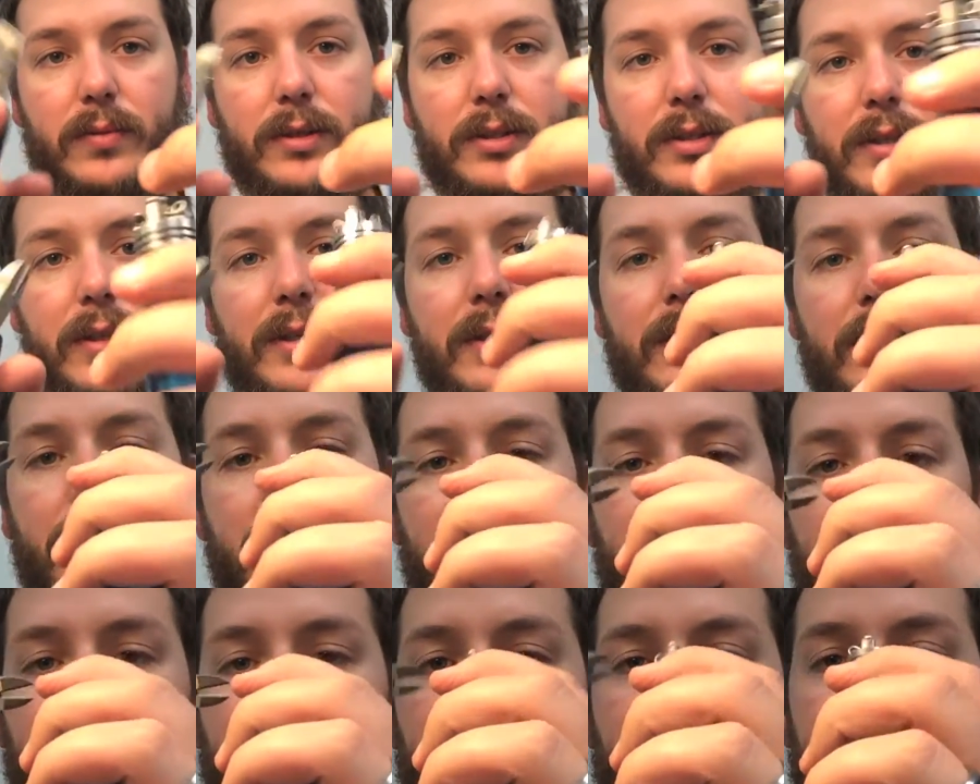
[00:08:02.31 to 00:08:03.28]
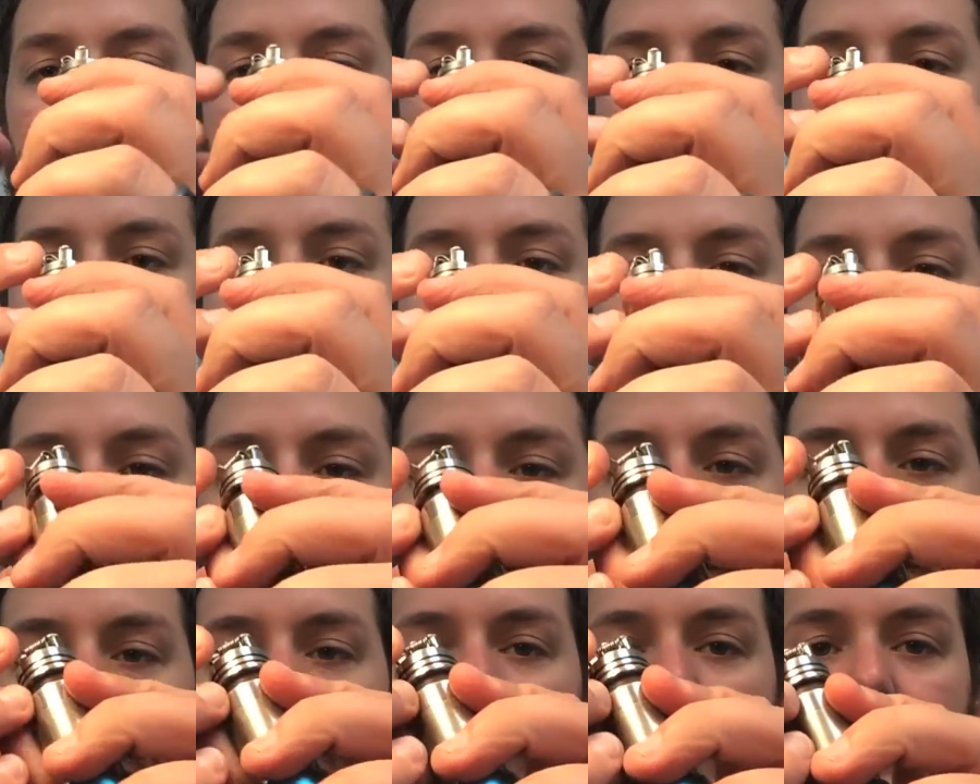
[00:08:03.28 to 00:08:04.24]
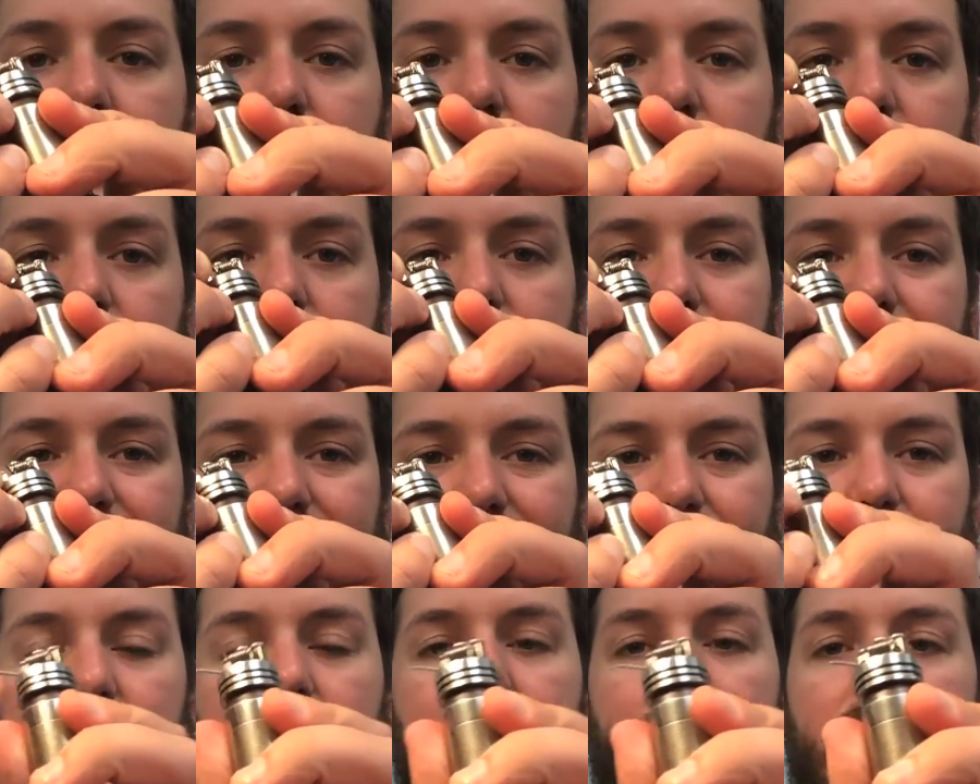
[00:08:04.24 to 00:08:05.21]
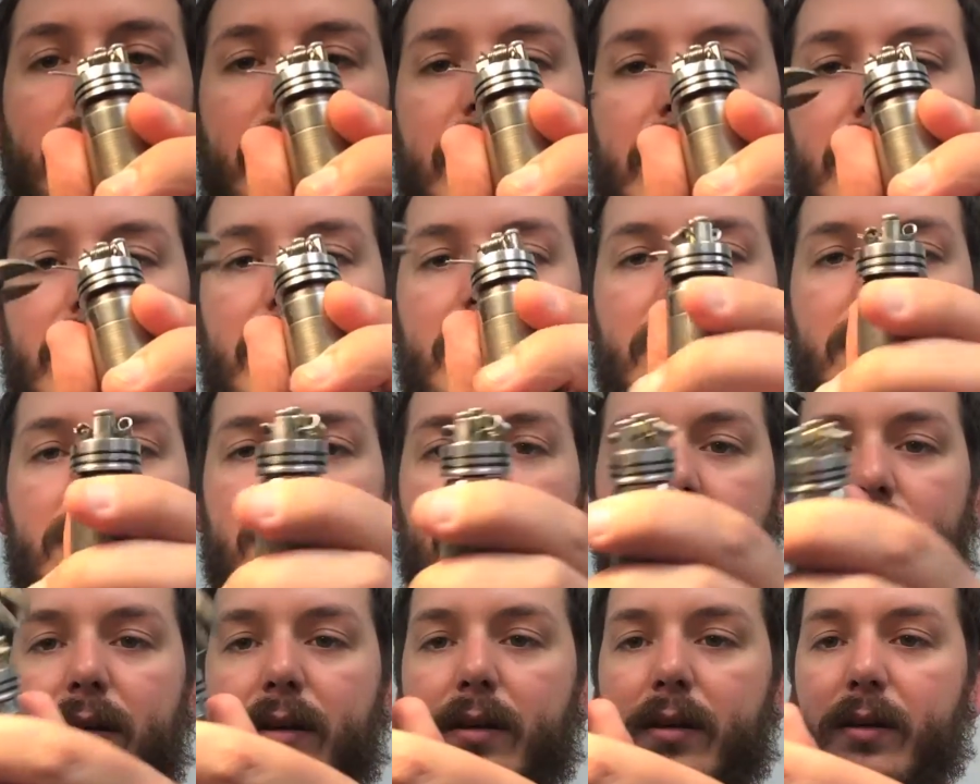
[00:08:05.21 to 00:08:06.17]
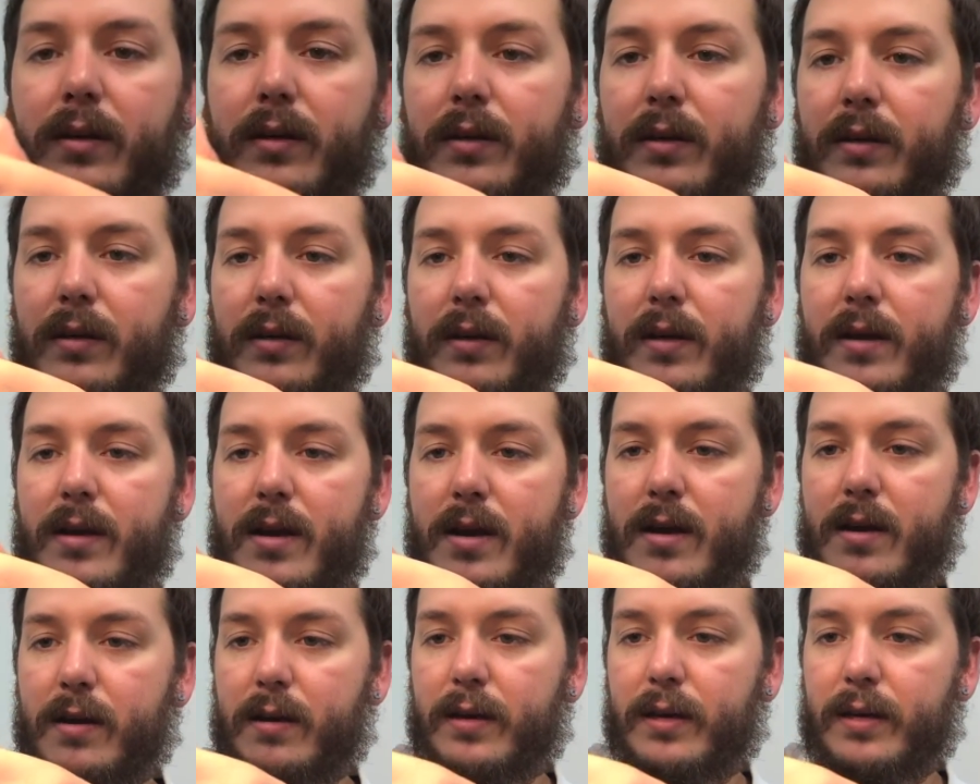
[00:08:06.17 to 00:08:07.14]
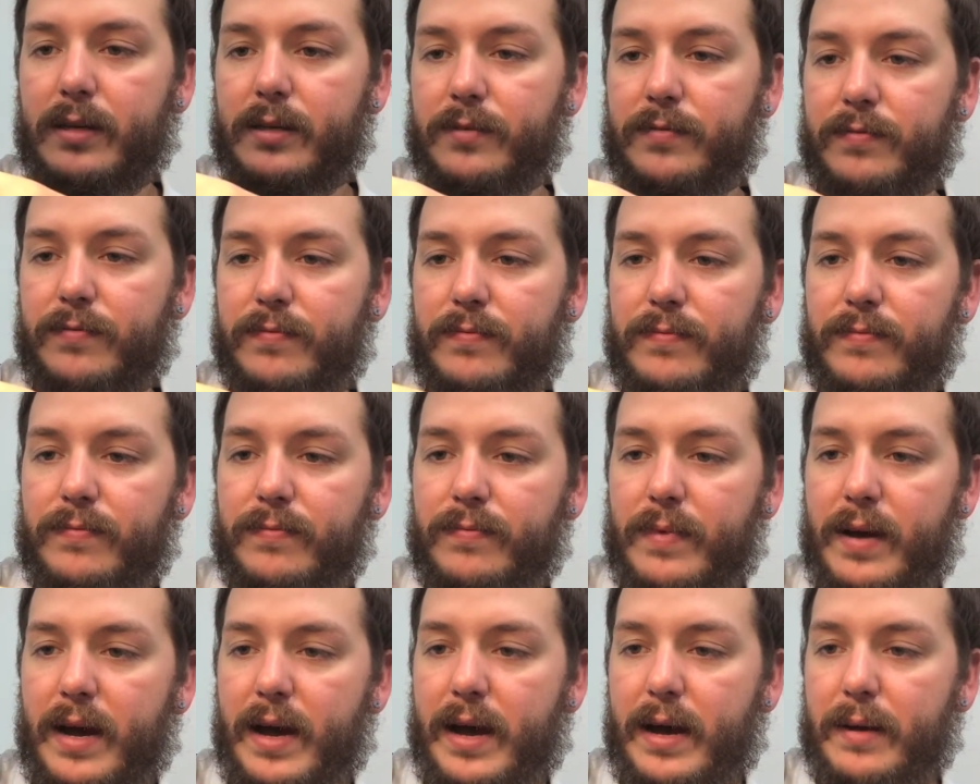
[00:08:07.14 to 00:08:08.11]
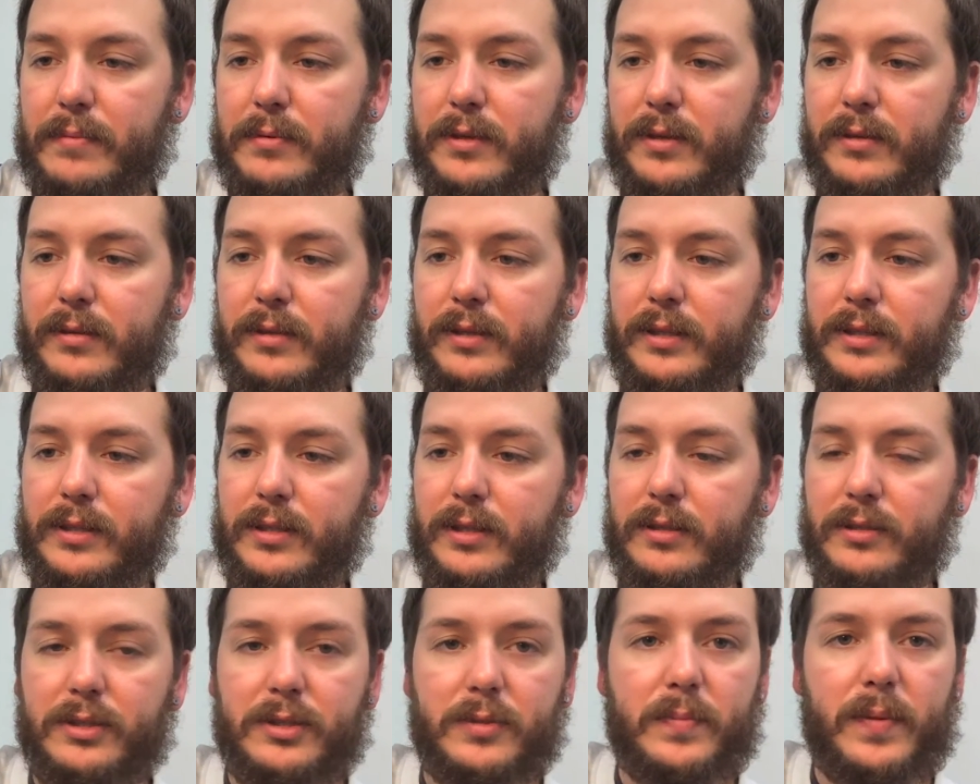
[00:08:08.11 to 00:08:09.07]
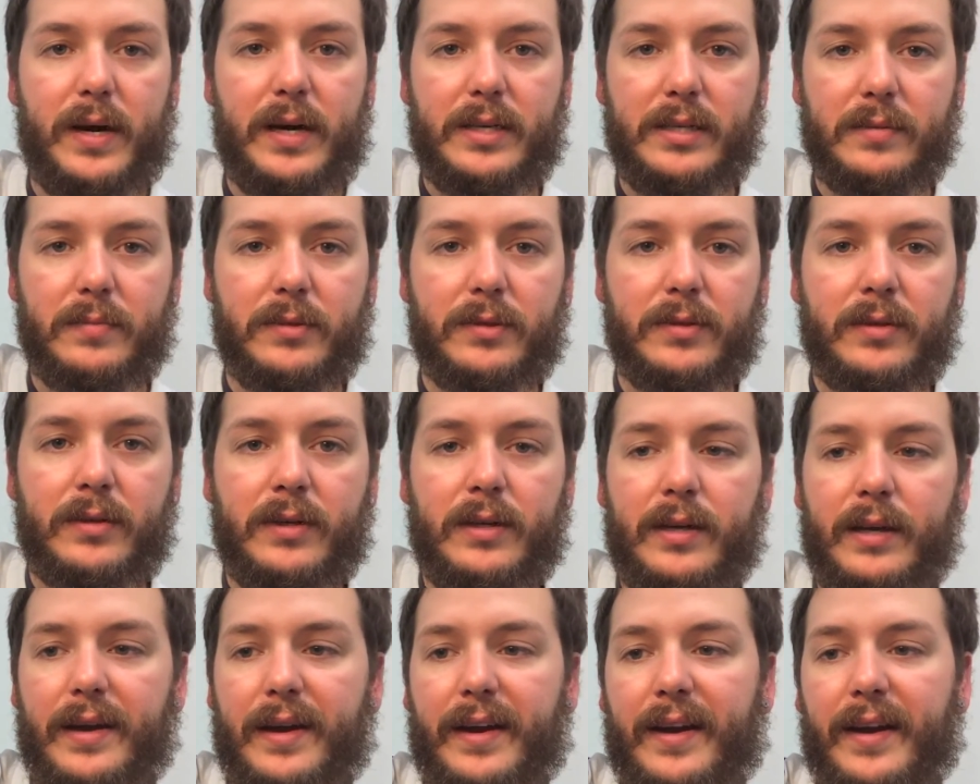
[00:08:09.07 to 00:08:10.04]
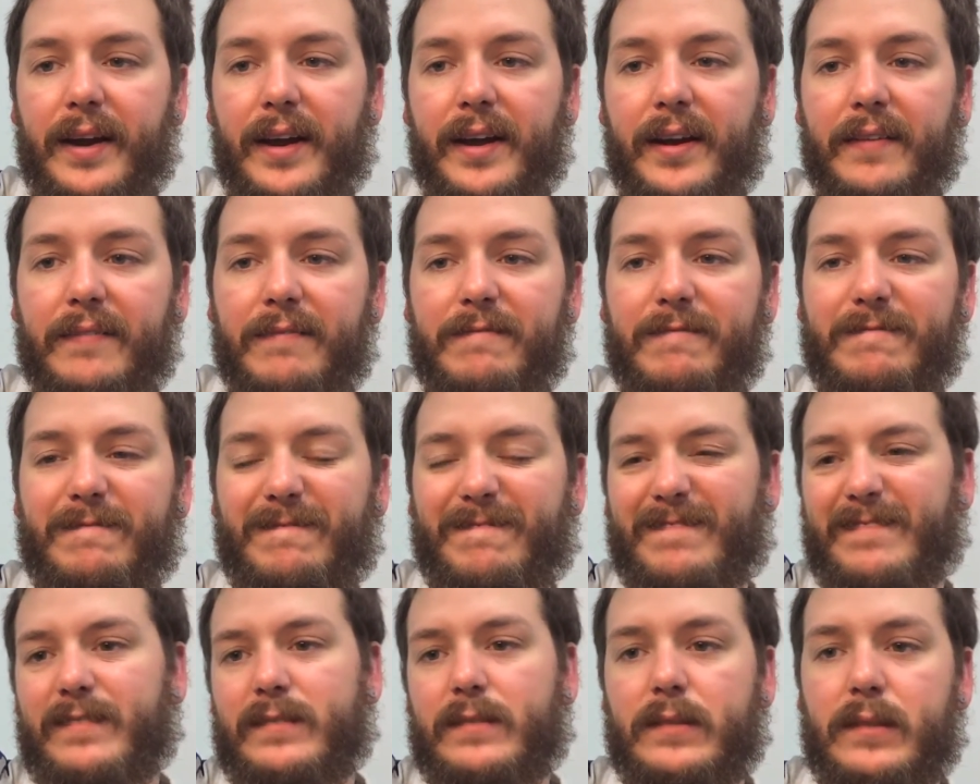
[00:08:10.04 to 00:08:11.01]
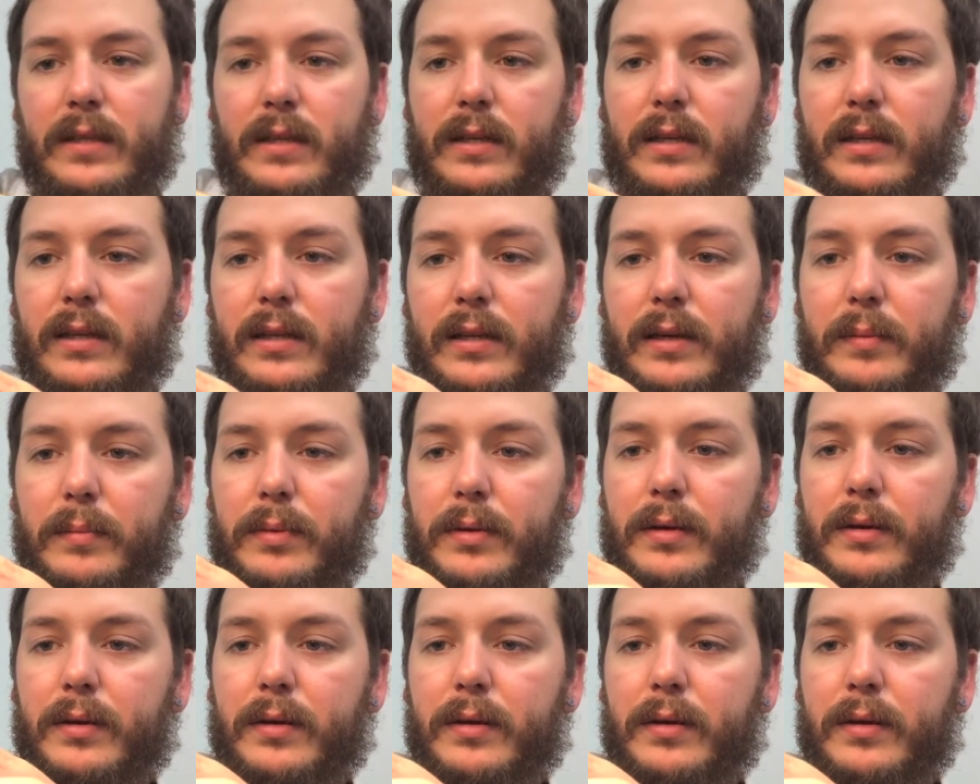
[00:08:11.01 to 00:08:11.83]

What you're going to do is you're just going to get these here, get as absolutely as close as possible, and clip.